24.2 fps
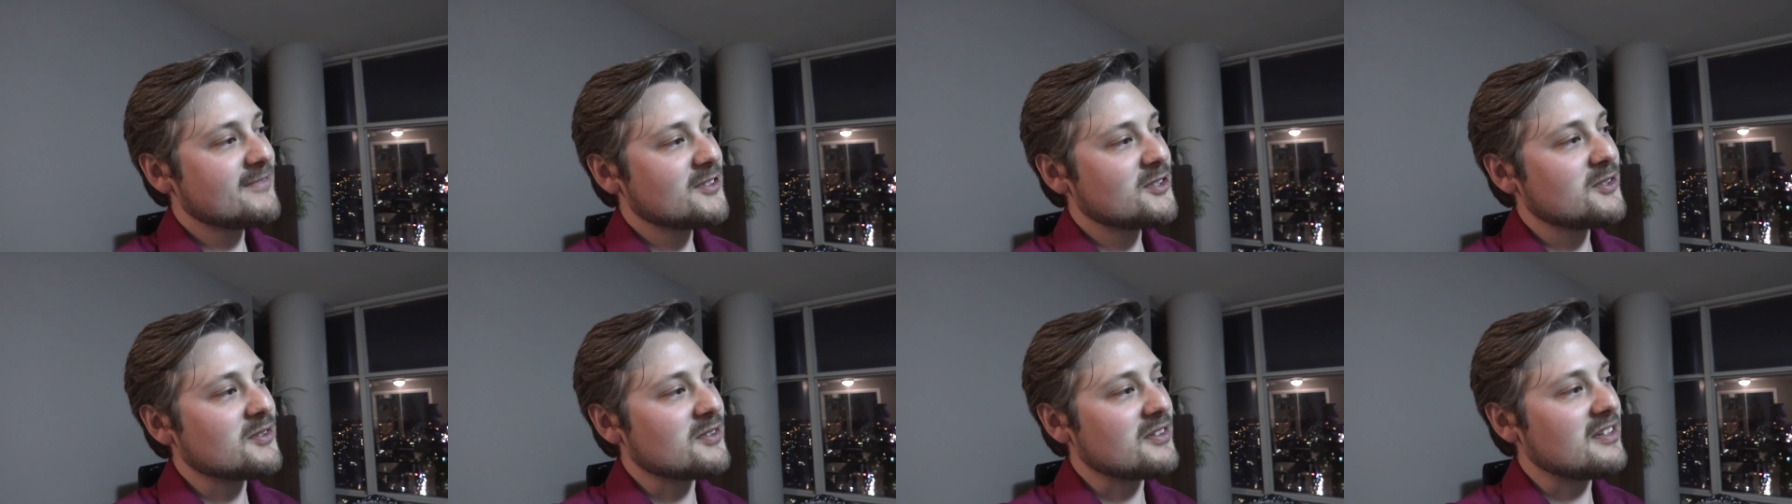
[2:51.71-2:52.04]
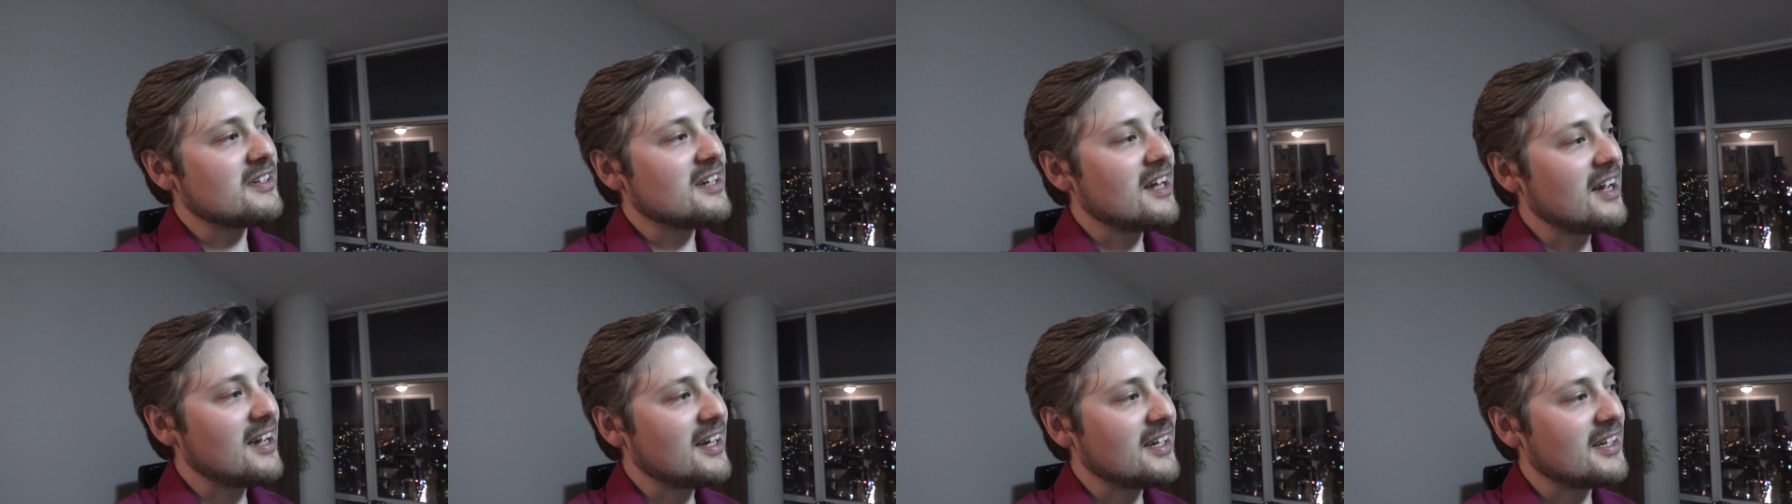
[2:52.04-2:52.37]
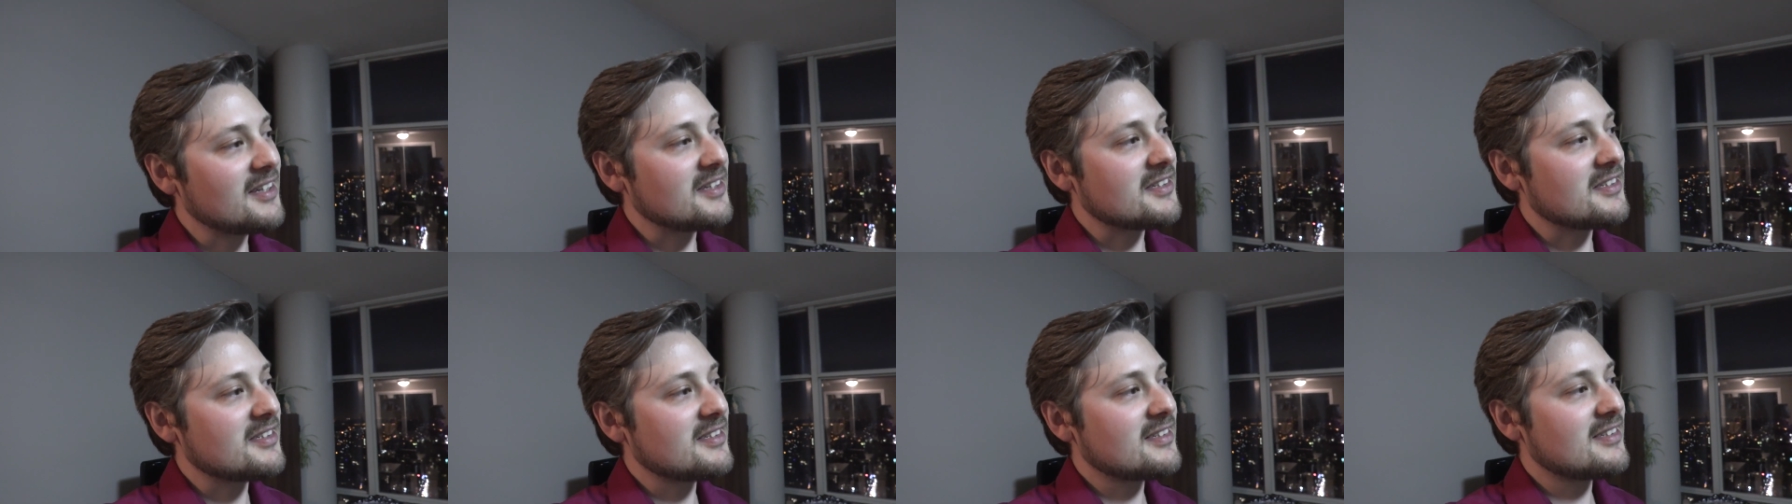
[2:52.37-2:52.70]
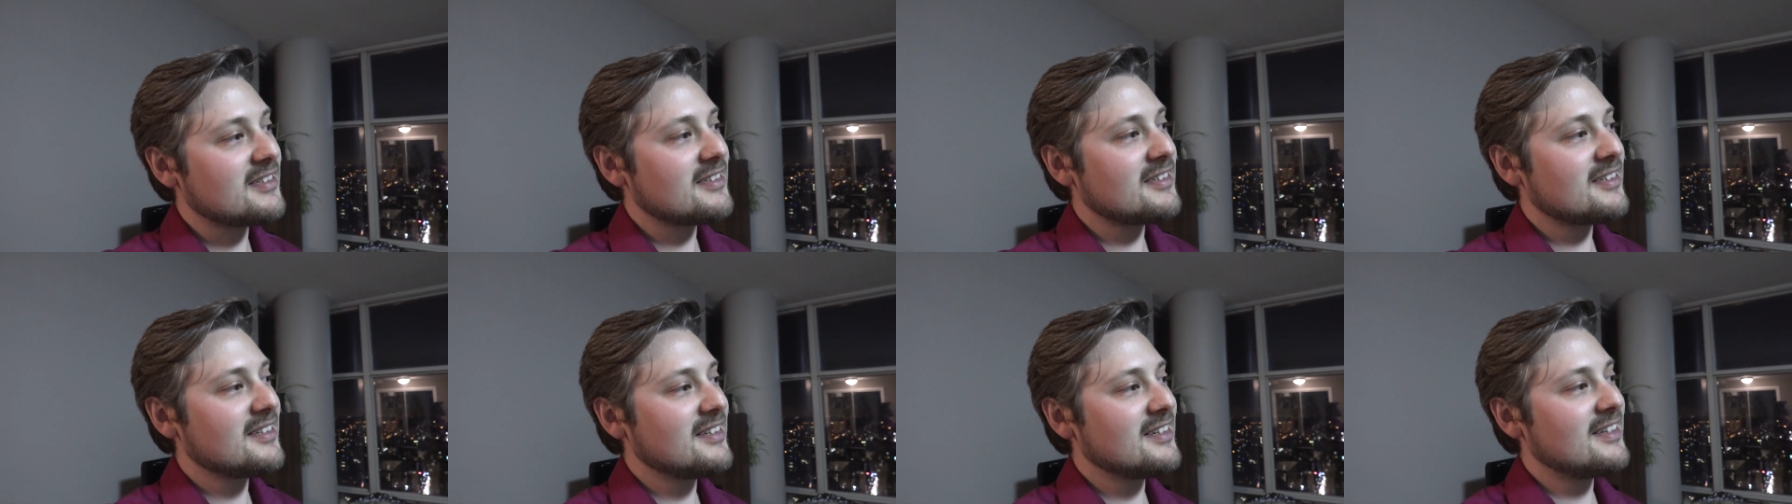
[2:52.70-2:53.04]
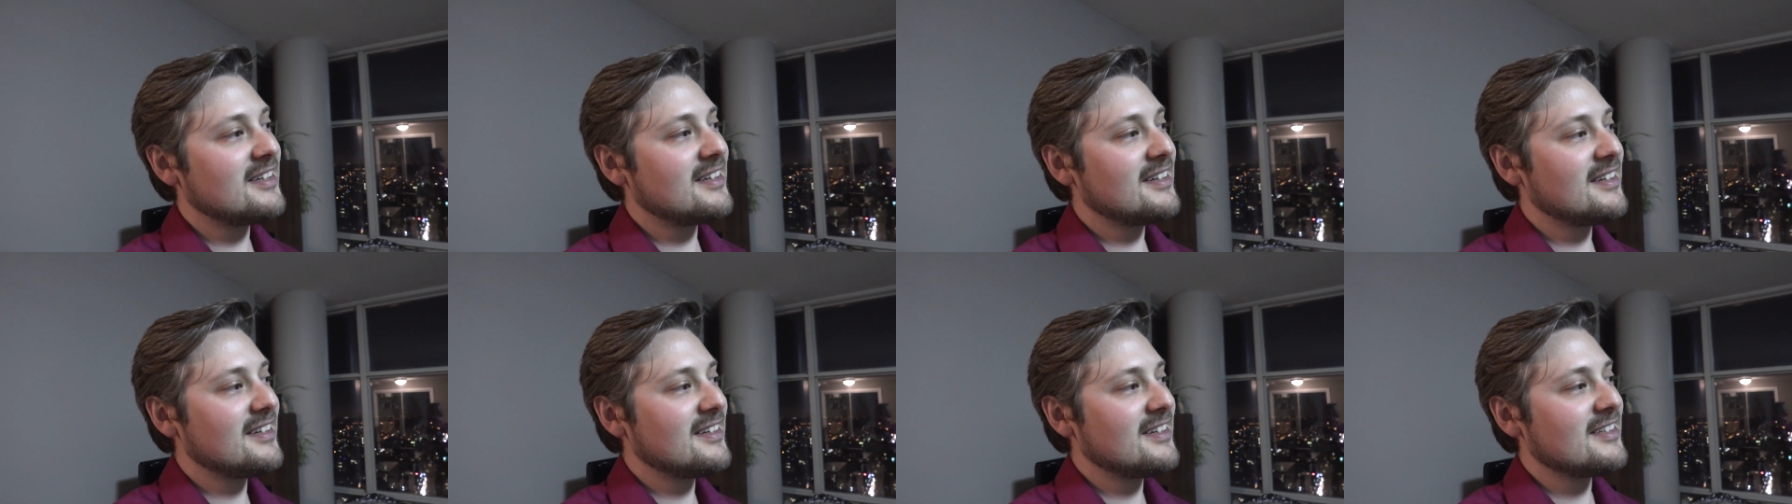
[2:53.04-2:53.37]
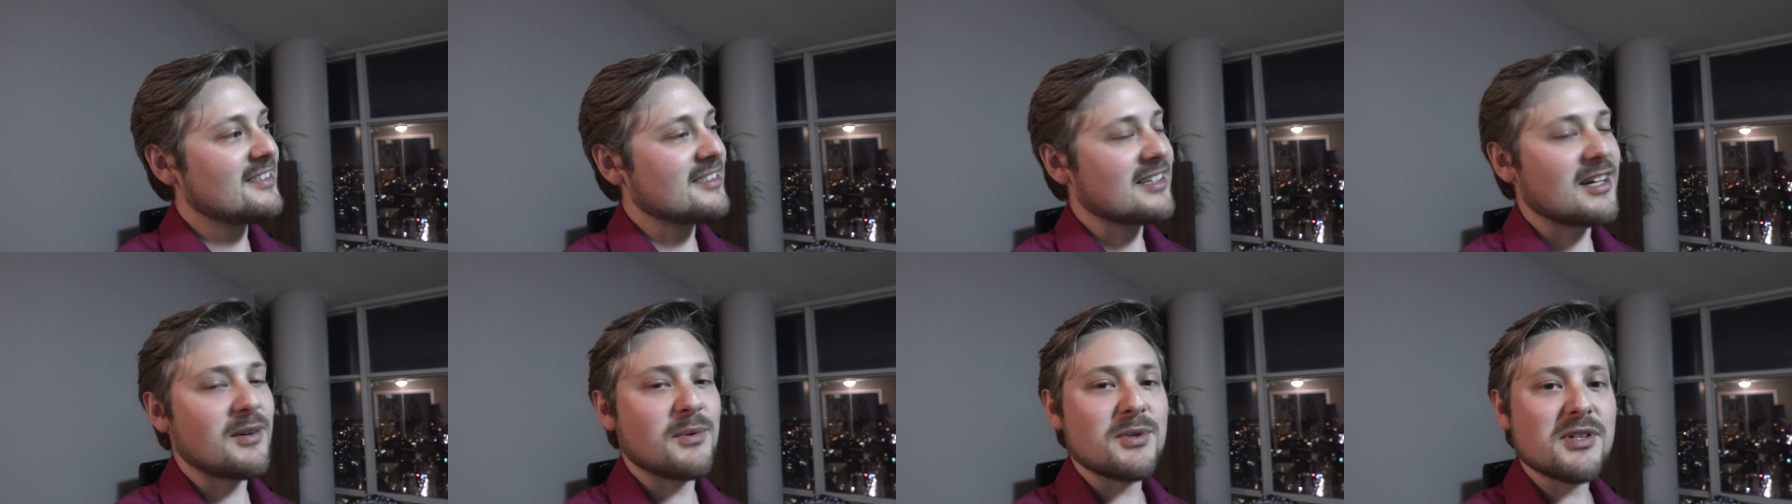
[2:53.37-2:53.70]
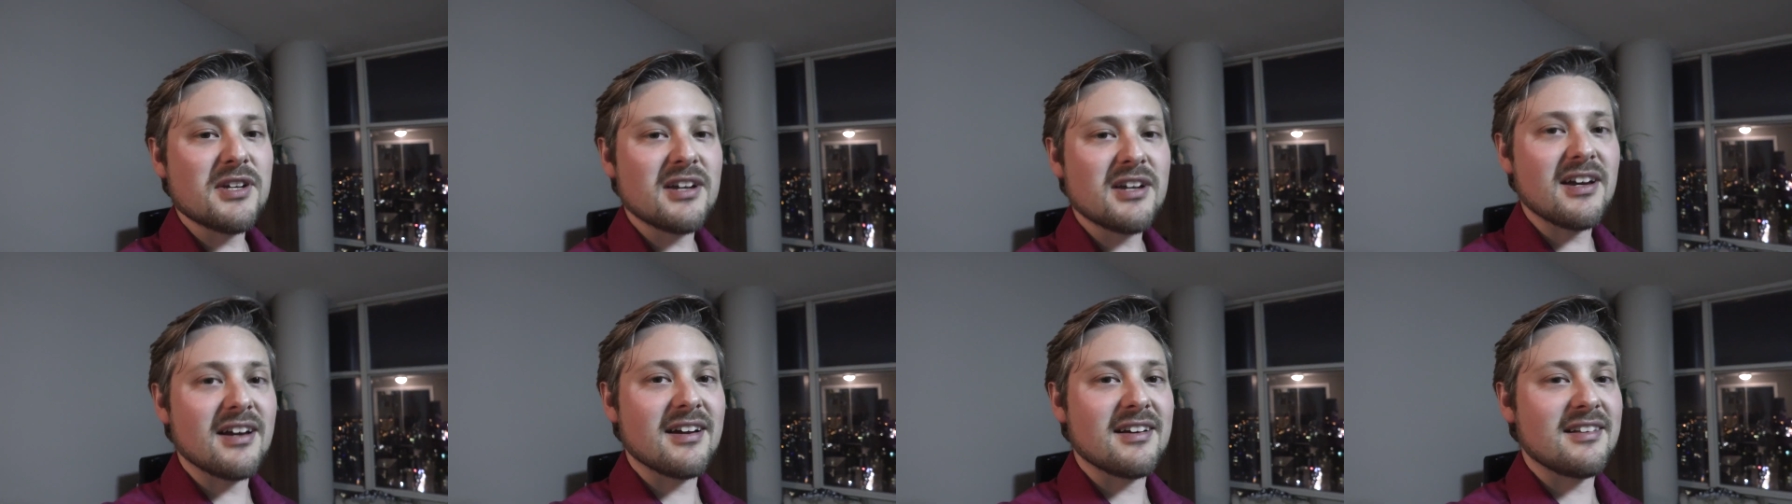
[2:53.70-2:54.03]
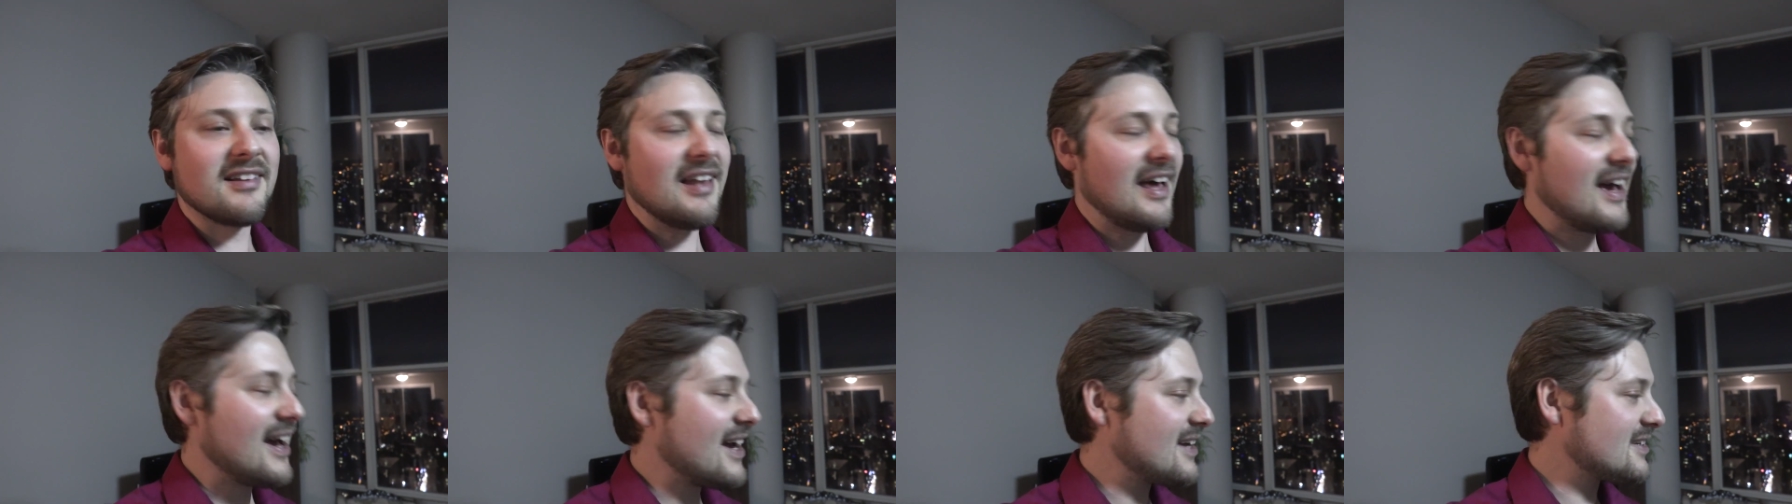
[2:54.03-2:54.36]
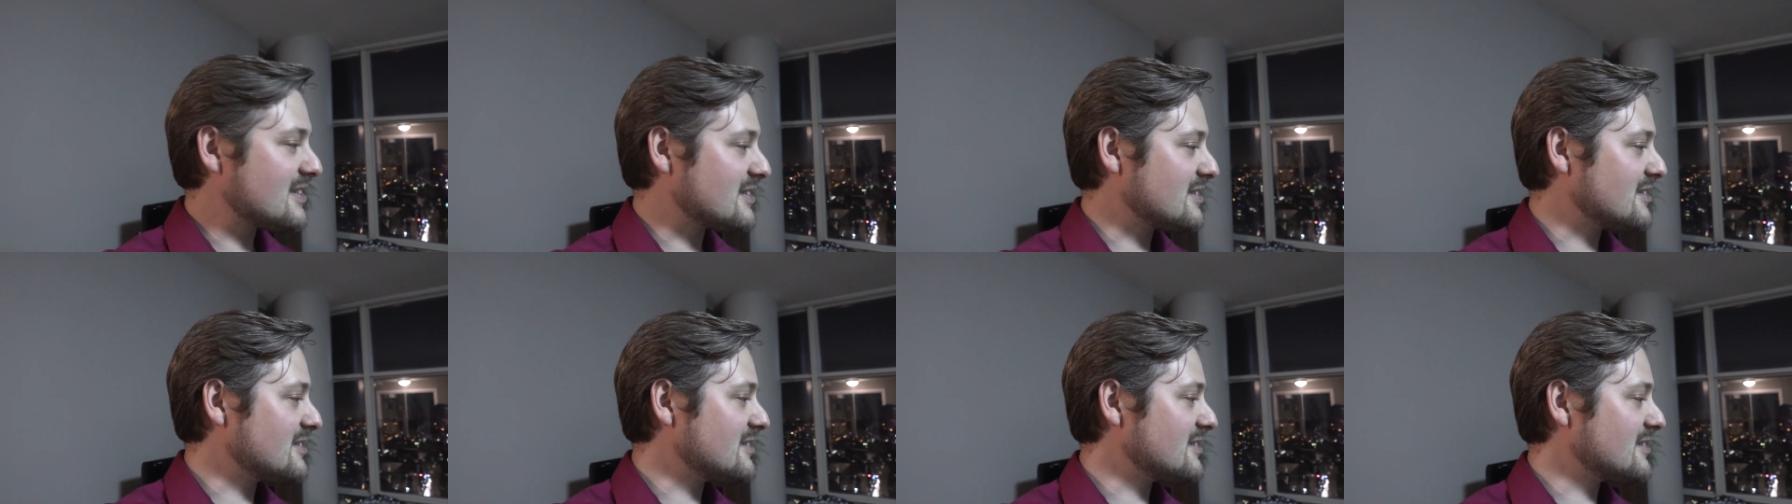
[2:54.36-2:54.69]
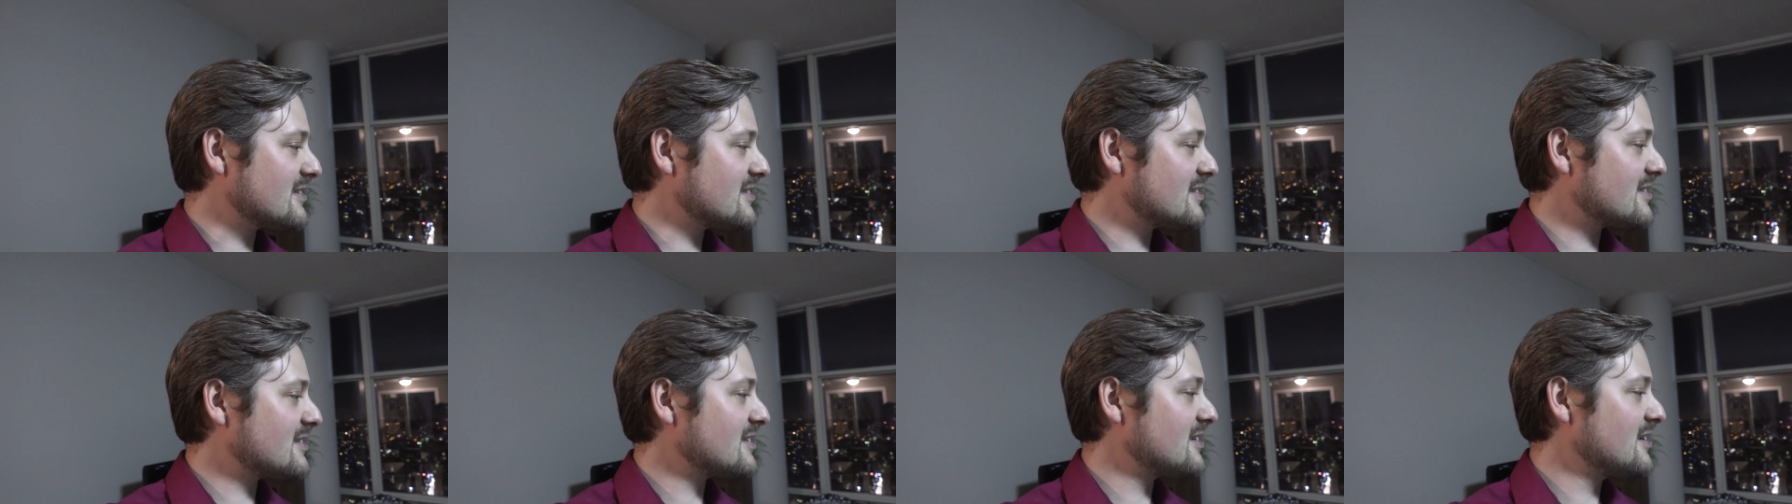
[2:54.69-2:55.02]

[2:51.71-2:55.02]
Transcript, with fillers: Those are nice. It's like, I wish I got glasses.